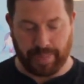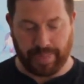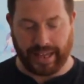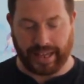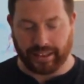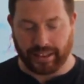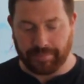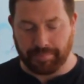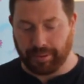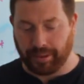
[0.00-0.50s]

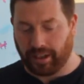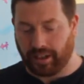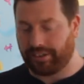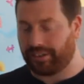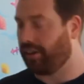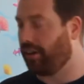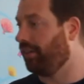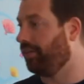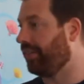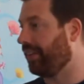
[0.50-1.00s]
And the
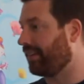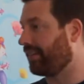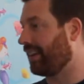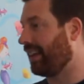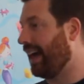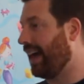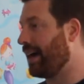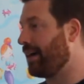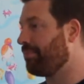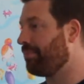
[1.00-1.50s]
blood of this
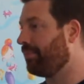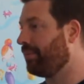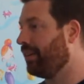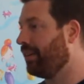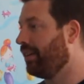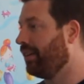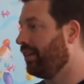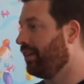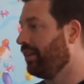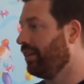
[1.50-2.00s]
lamb
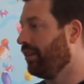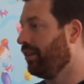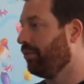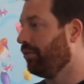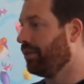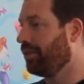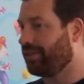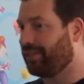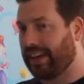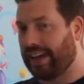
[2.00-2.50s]

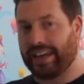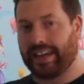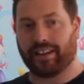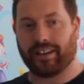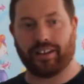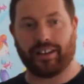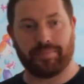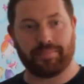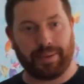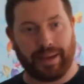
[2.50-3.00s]
was
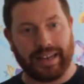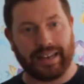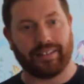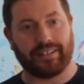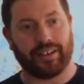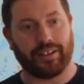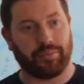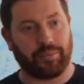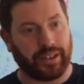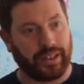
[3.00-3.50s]
taken and
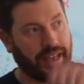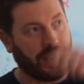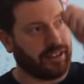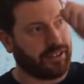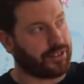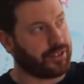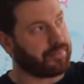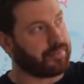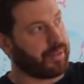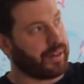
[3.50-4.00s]
painted with a
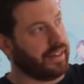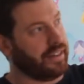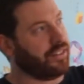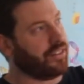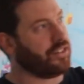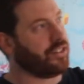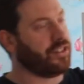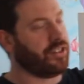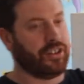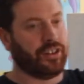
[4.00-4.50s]
hyssop
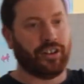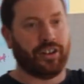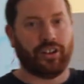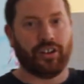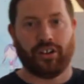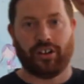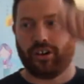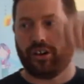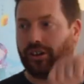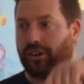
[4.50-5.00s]
branch
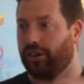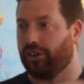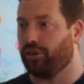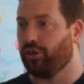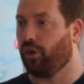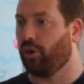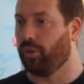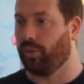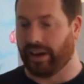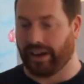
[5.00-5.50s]
on the
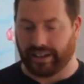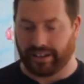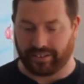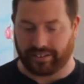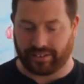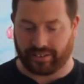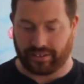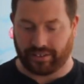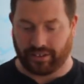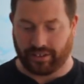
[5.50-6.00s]

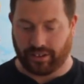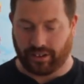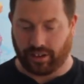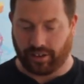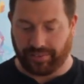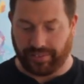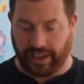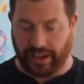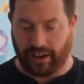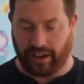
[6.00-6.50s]
doorways
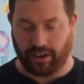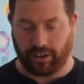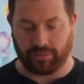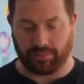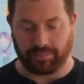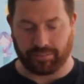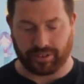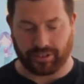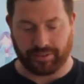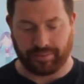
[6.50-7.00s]
of their
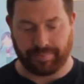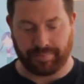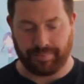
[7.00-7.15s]
homes.